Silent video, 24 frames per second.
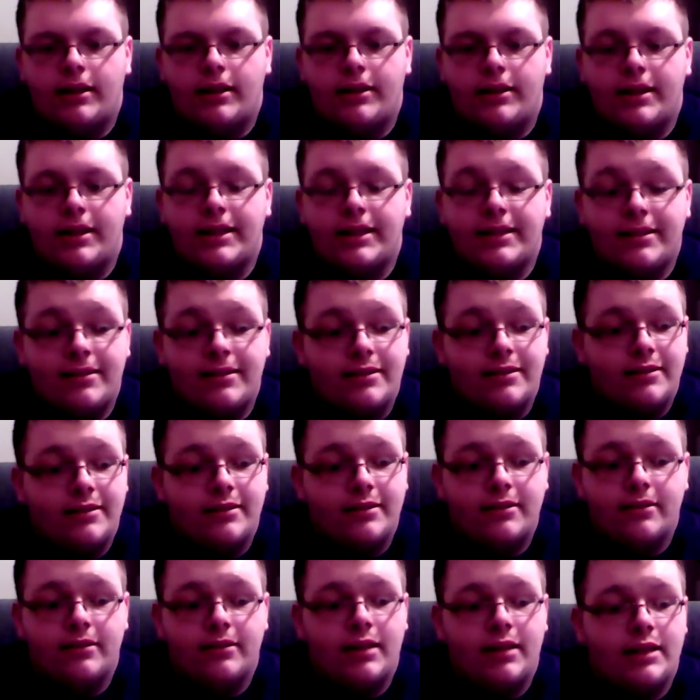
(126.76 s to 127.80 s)
This
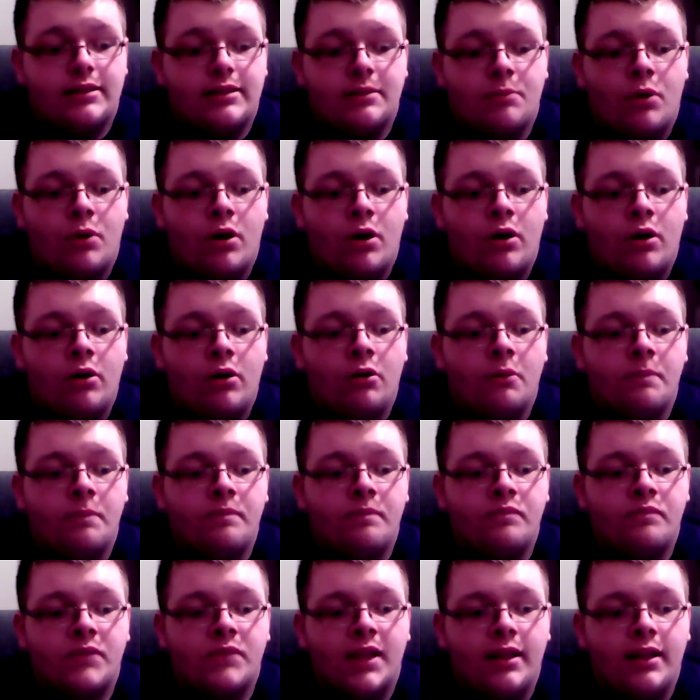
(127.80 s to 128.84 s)
is a ball,
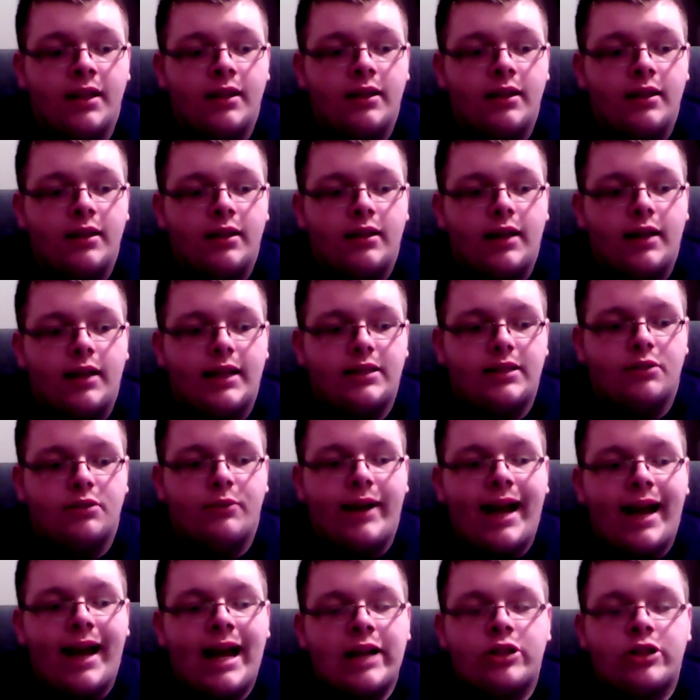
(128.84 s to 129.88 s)
it's a
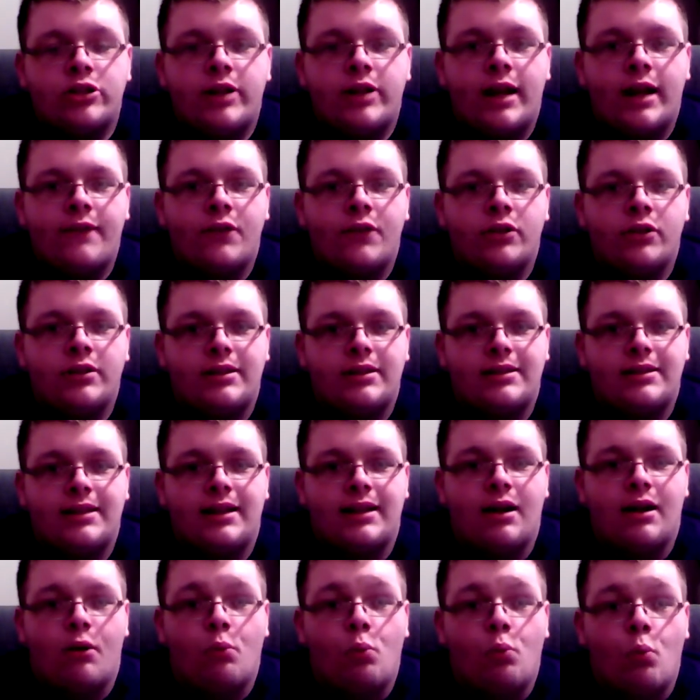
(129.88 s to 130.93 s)
reaction I've only seen
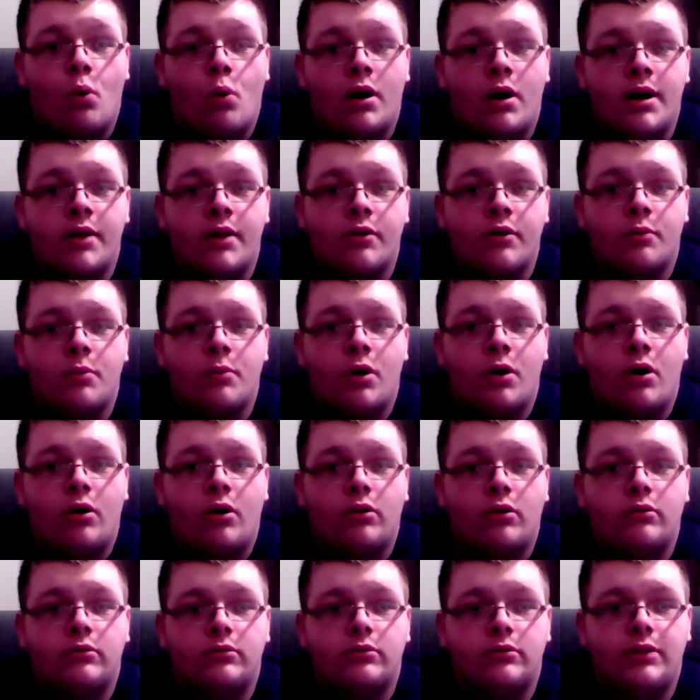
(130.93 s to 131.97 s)
on one other ball
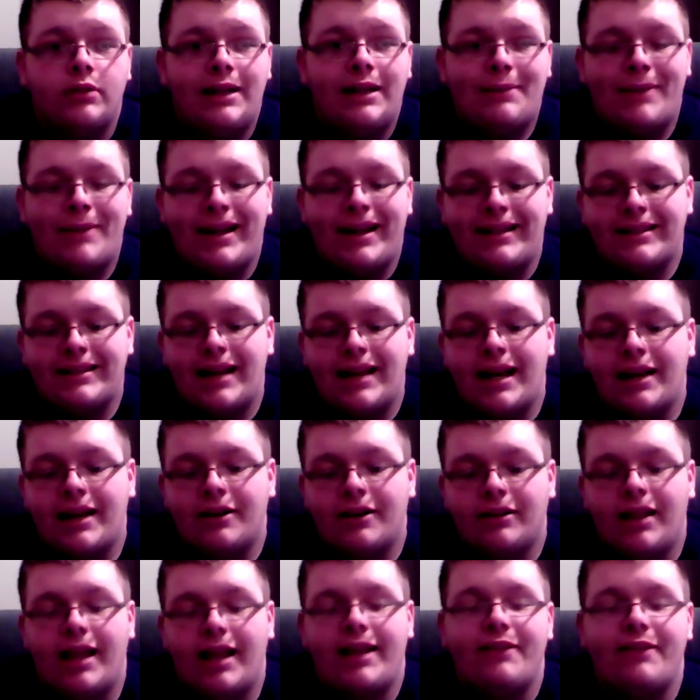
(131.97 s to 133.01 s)
in my entire
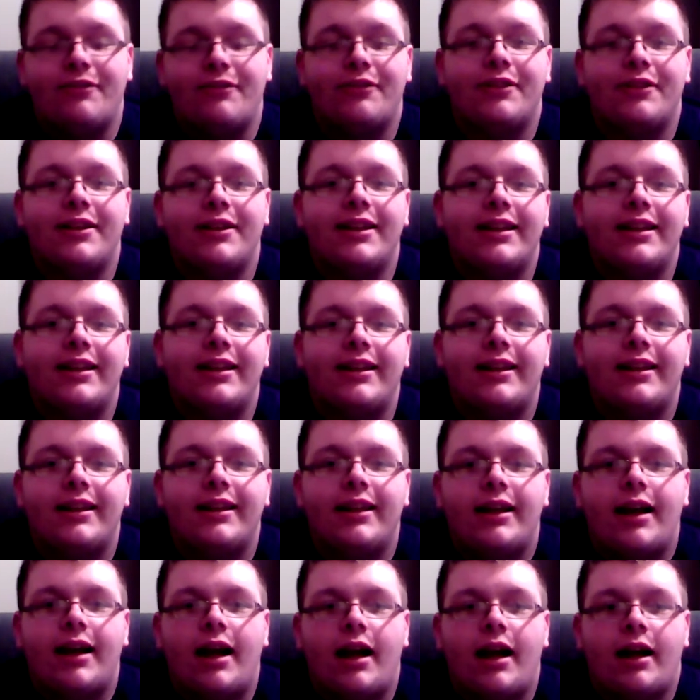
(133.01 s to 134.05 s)
life.
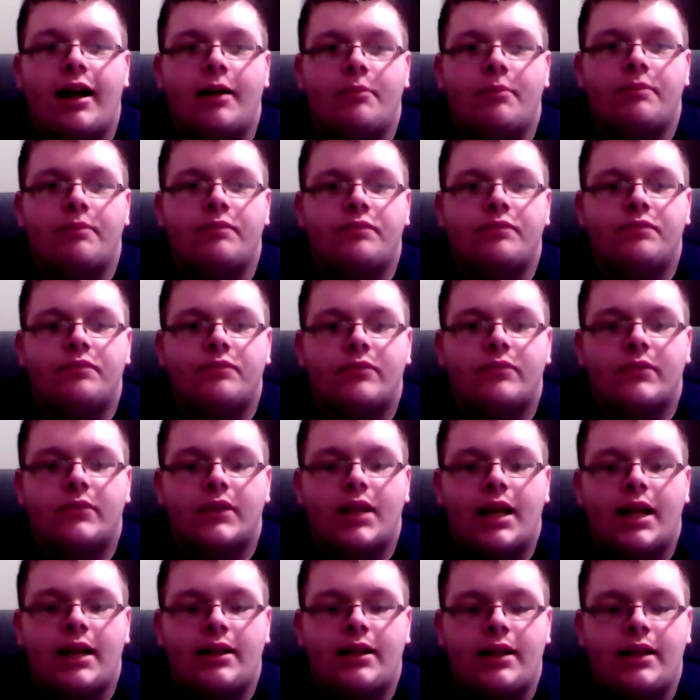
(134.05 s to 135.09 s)

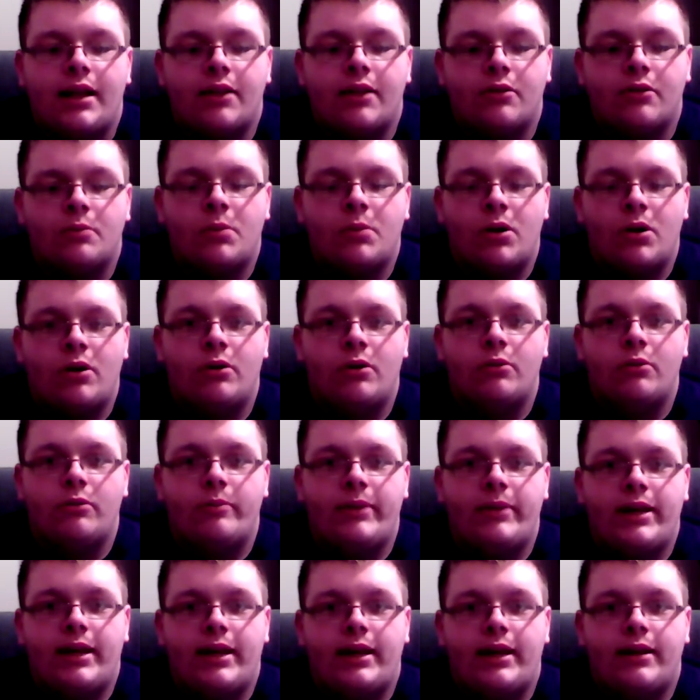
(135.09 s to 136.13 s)
And the other ball would
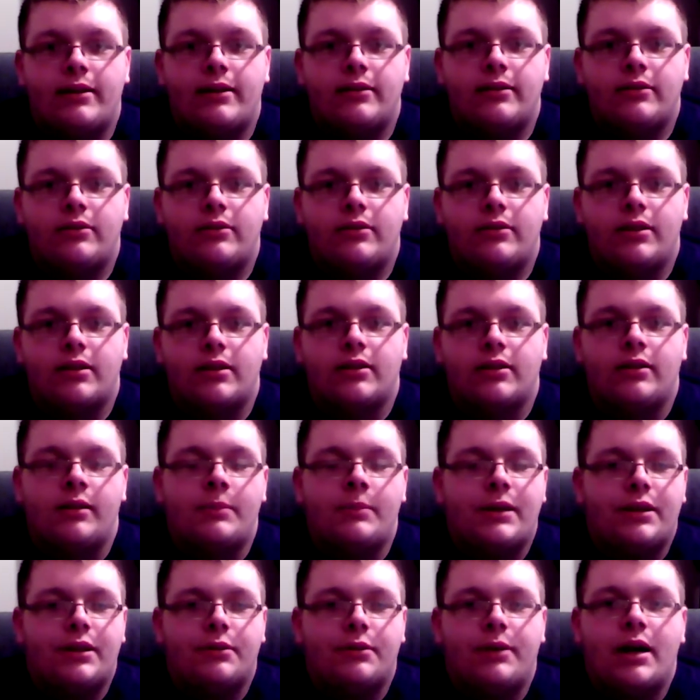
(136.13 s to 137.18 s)
be the
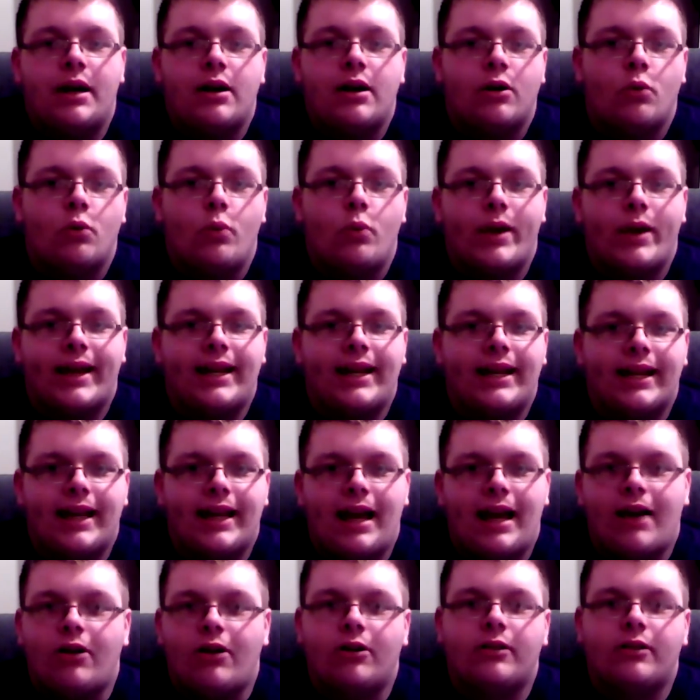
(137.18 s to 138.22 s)
Columbia 300 Wicked
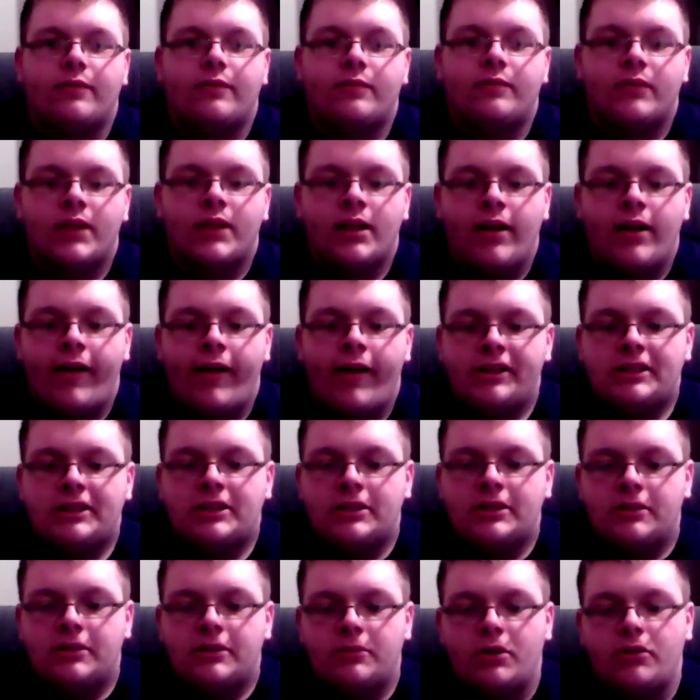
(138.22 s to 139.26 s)
Encounter.
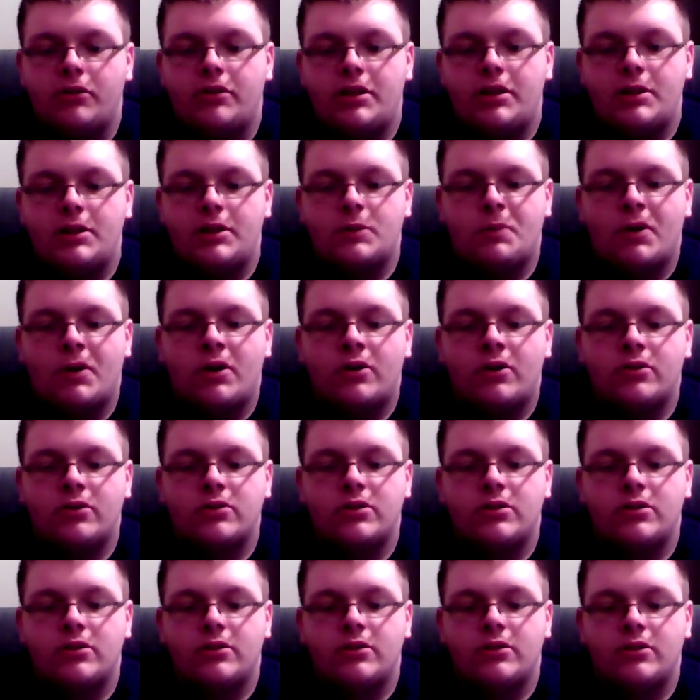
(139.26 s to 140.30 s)
Both these
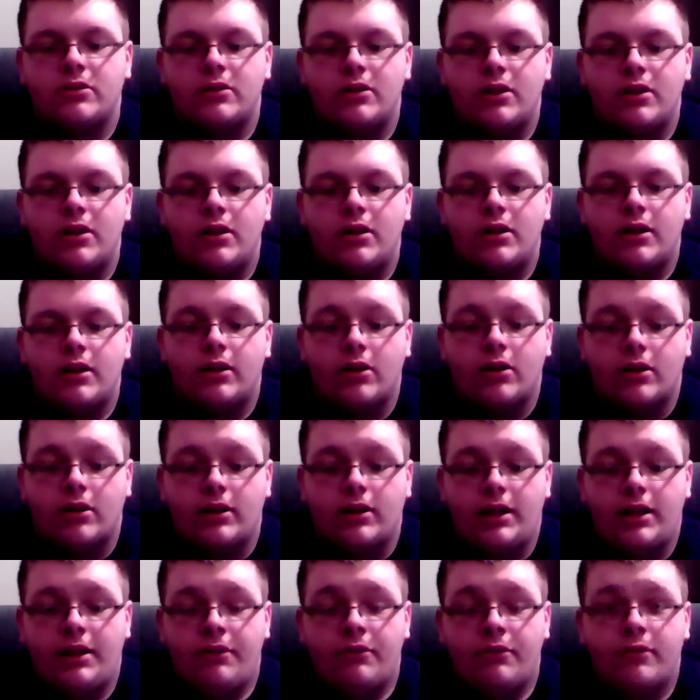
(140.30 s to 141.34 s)
balls, they're
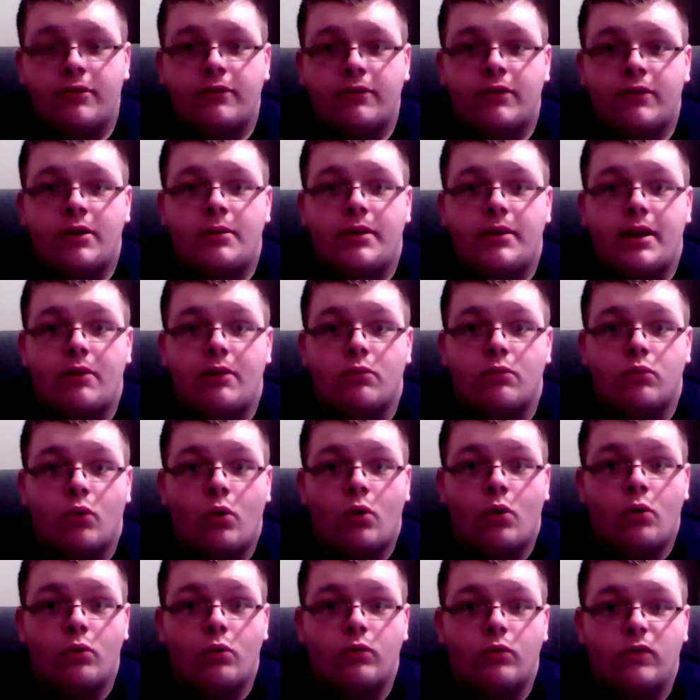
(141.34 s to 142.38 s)
clean through the front. They
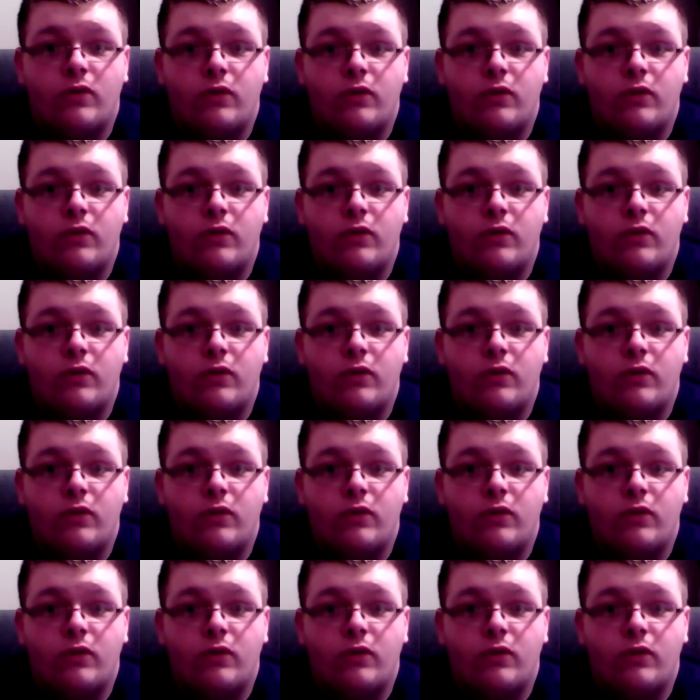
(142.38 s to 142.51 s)
roll